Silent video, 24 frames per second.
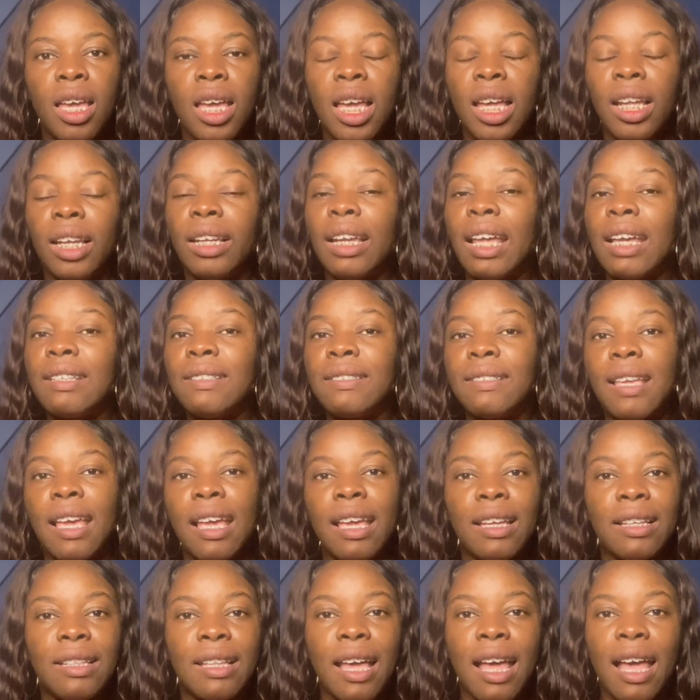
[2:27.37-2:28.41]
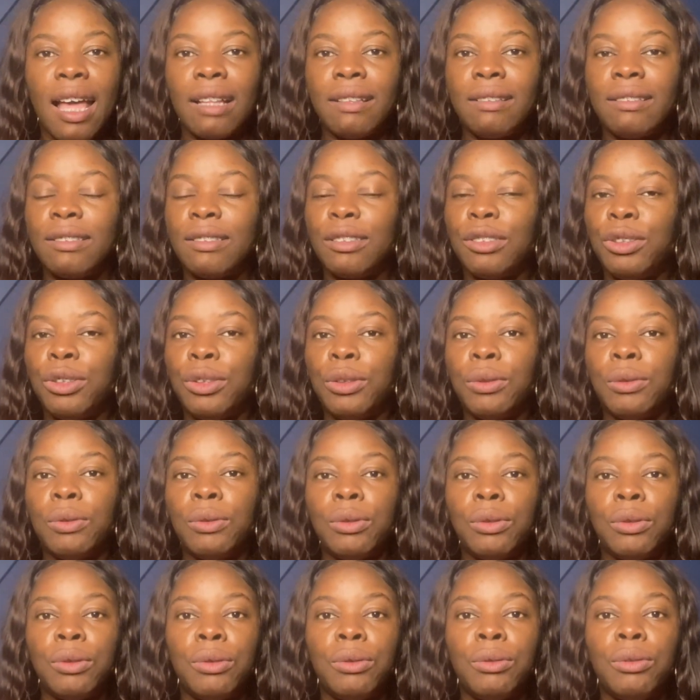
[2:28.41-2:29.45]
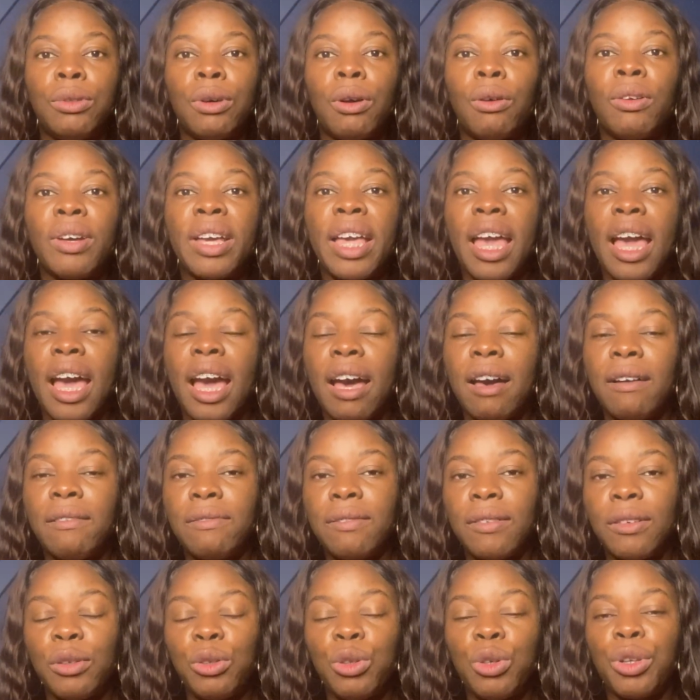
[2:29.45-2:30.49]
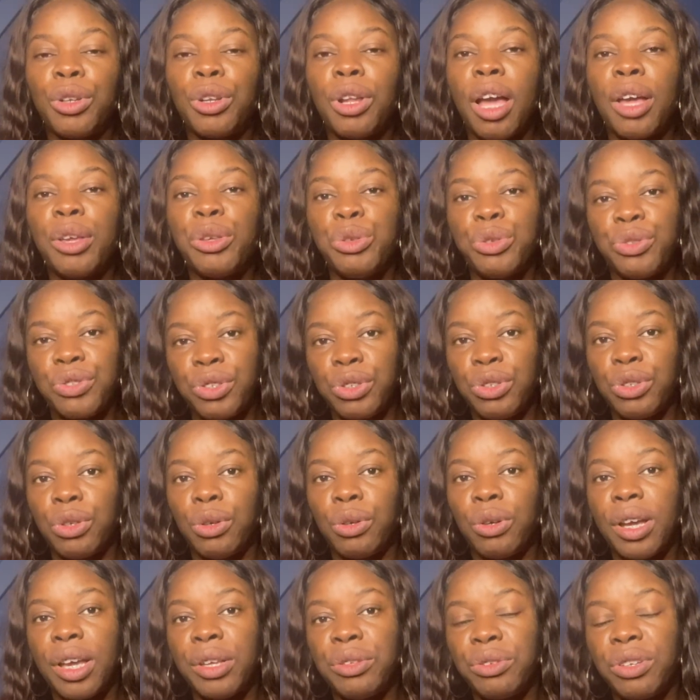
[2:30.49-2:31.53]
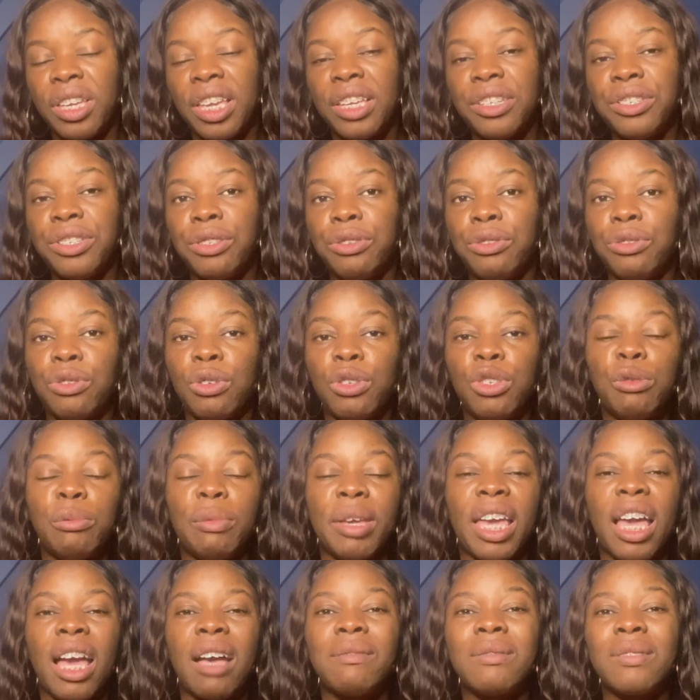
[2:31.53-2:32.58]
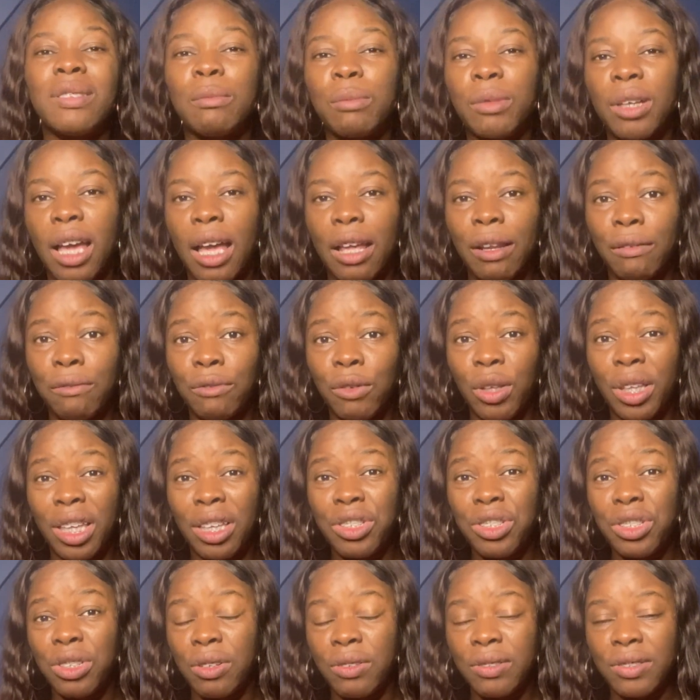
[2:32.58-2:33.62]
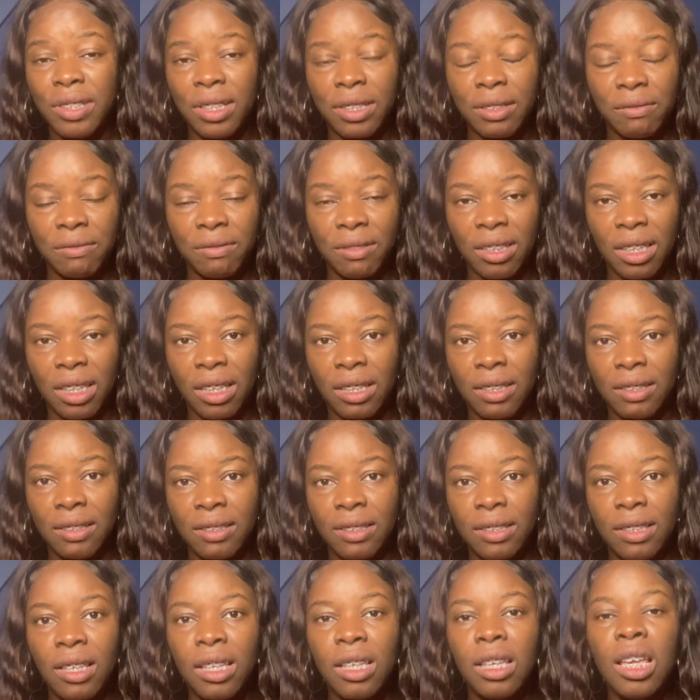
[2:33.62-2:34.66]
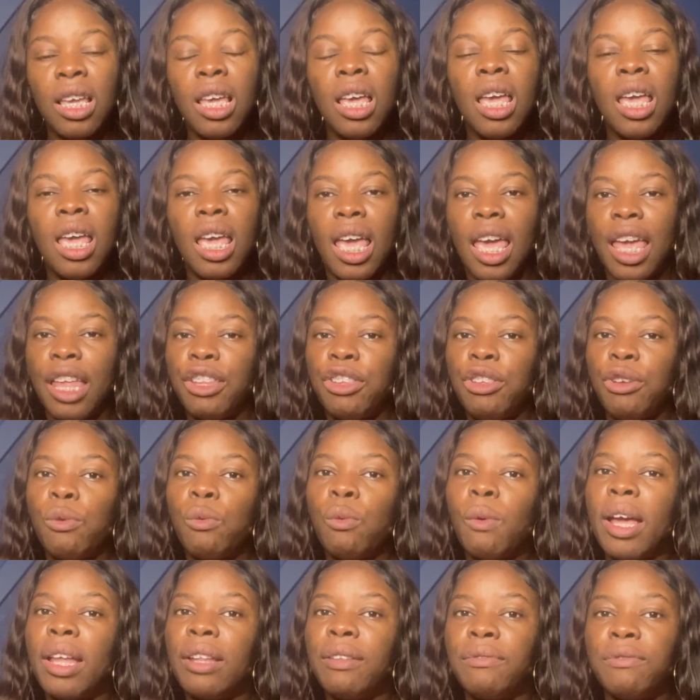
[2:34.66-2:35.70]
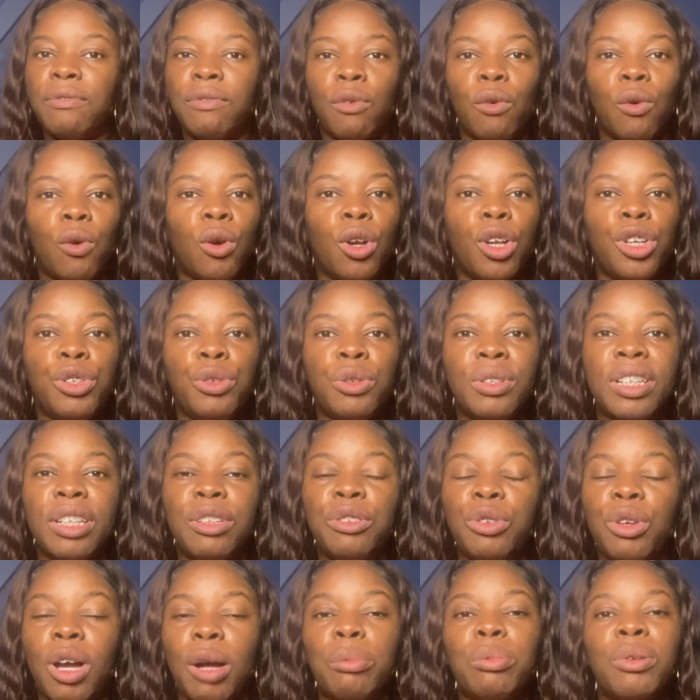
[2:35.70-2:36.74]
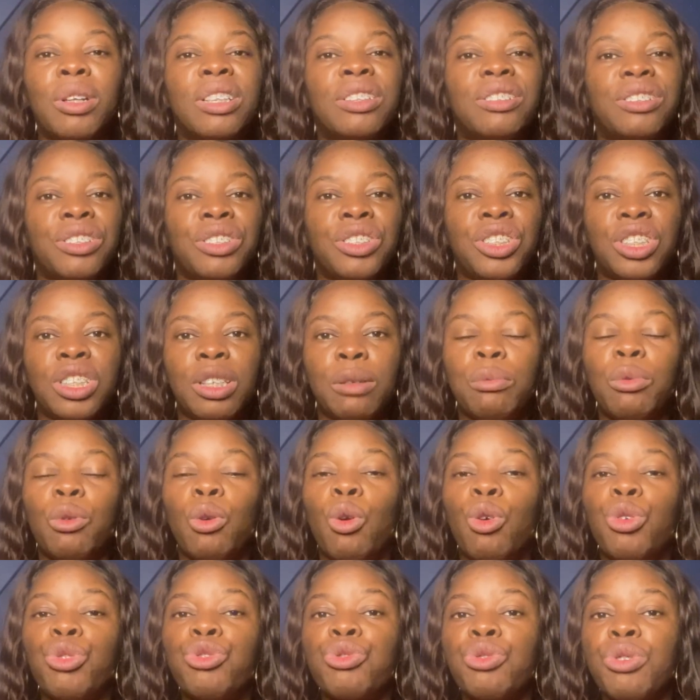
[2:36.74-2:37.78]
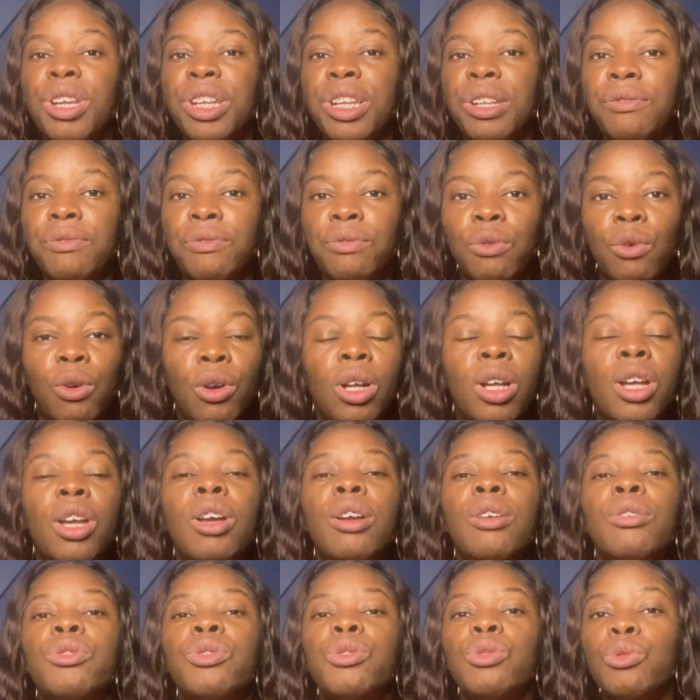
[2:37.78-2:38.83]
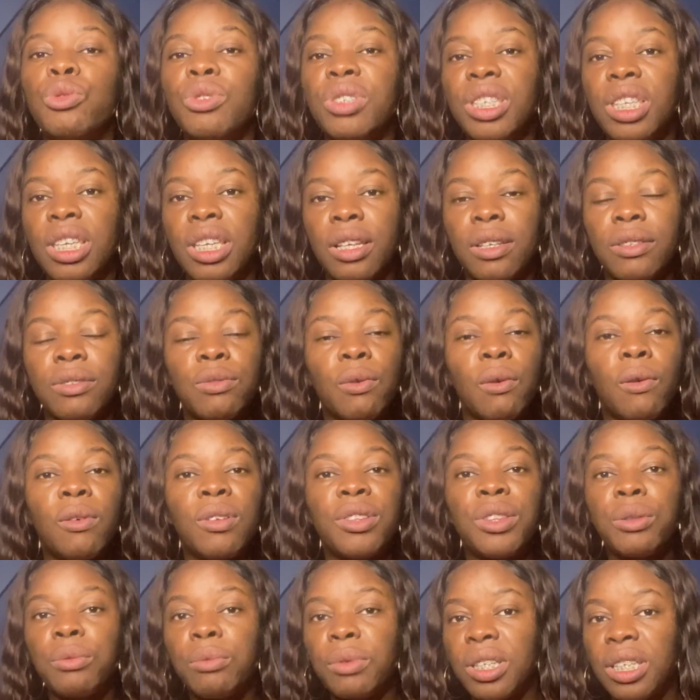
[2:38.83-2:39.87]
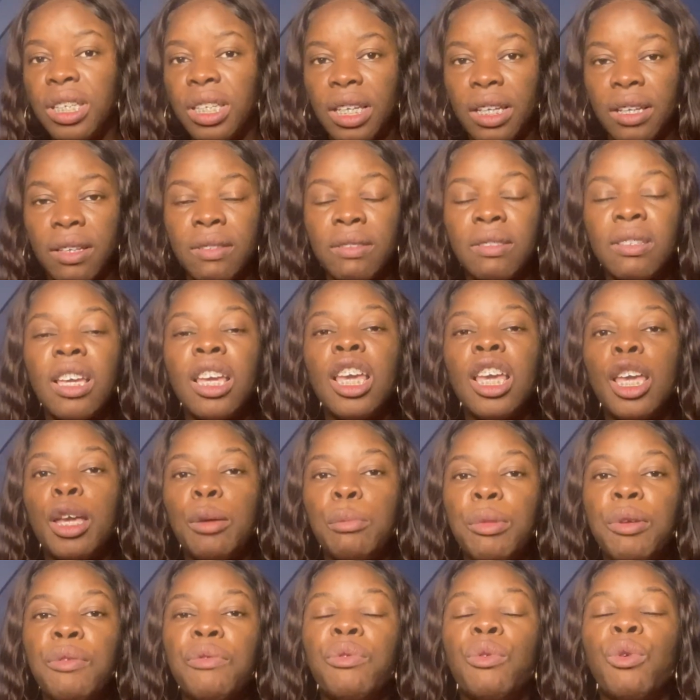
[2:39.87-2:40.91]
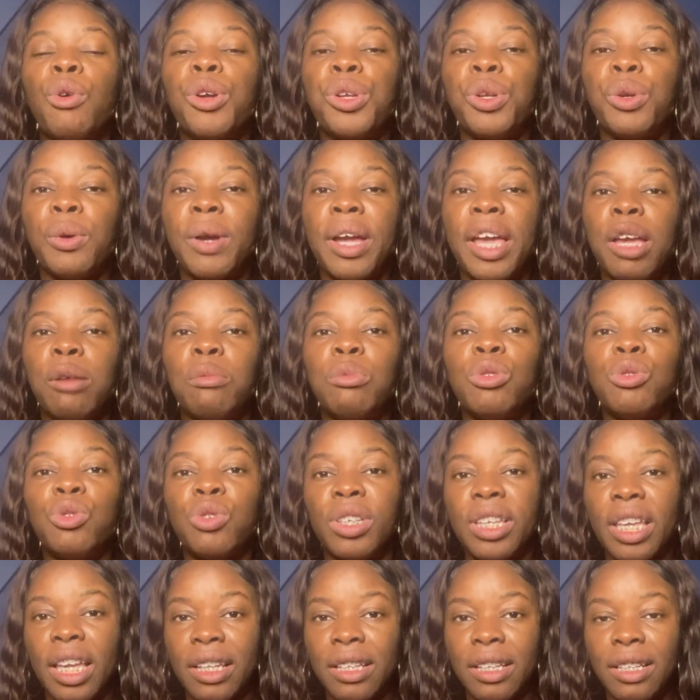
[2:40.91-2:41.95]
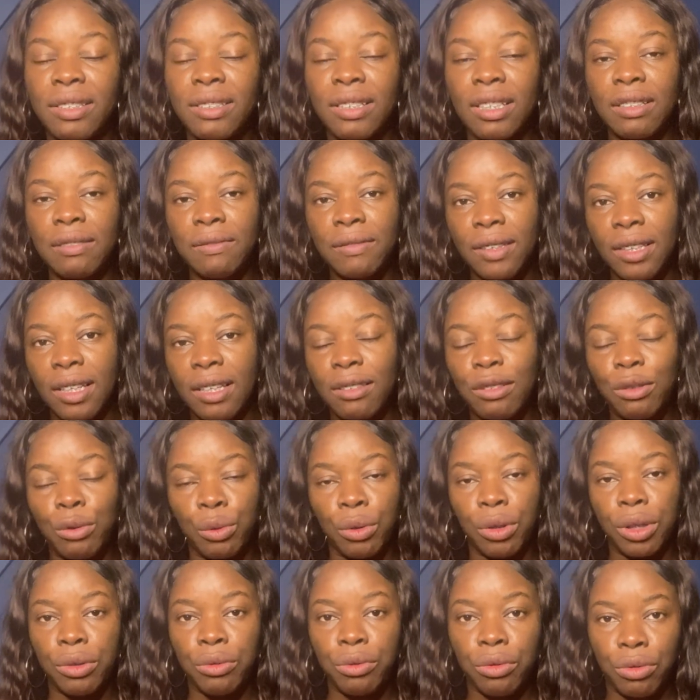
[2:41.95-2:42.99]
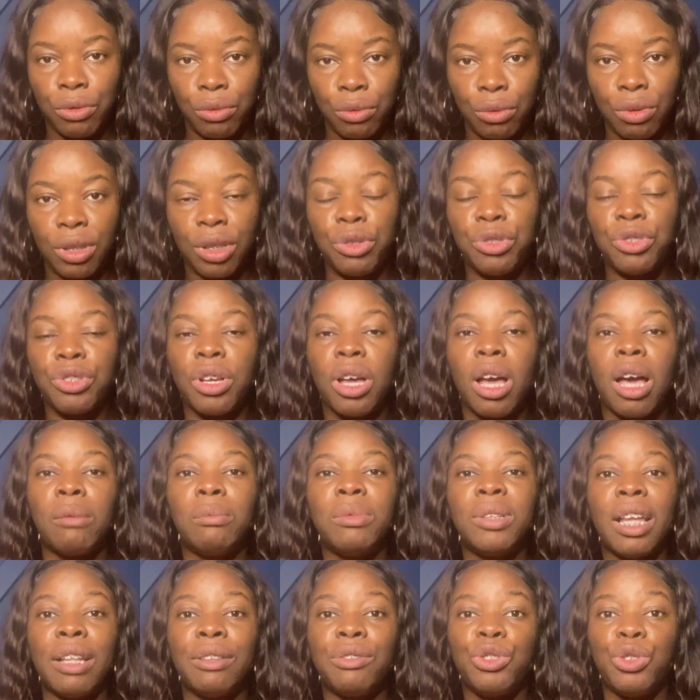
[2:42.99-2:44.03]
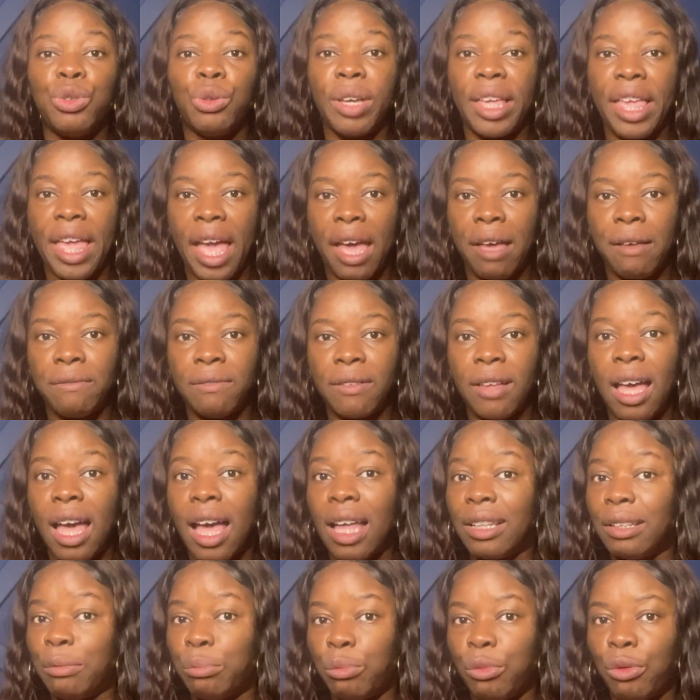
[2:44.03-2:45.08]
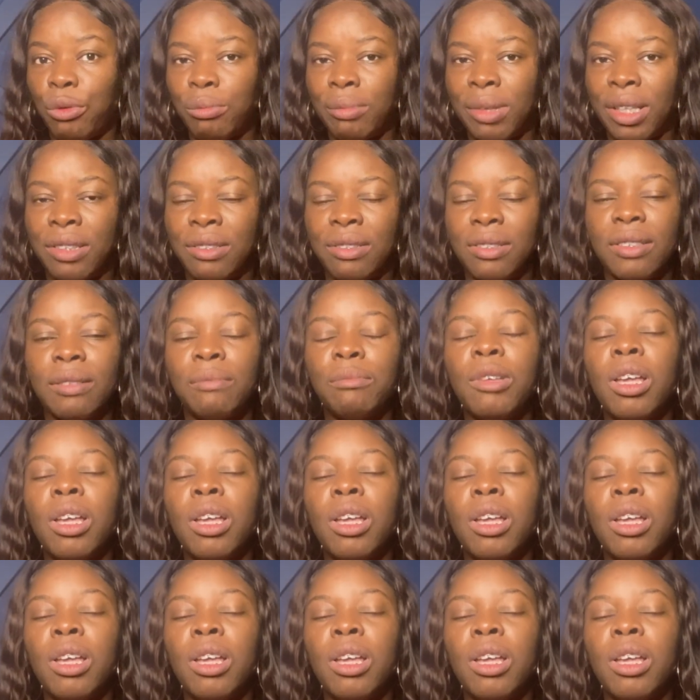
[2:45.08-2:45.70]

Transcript: Let's say that you're not using your education, so you may have some kind of vocational certificate and you did your apprenticeship or training for 2 years or 3 years before you were able to get the certificate in order to do the job that you have at the moment.